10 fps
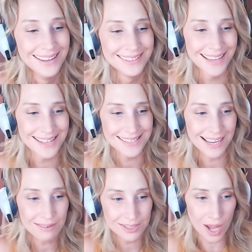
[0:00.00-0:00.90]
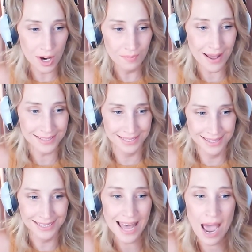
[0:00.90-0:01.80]
Kate's like, it was Colonel Mustard in
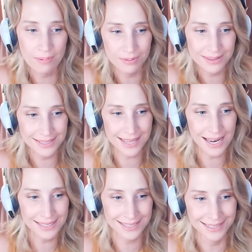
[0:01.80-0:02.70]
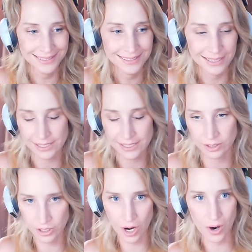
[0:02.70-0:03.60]
the library with the skeleton. He's like,
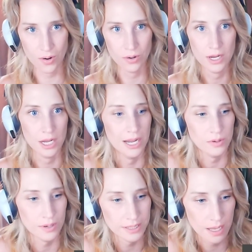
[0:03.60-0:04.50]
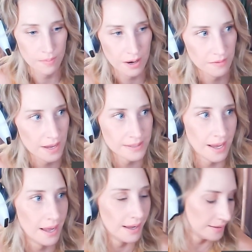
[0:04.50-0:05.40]
no, it was the
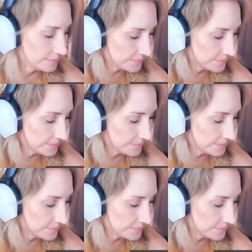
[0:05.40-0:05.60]
professor.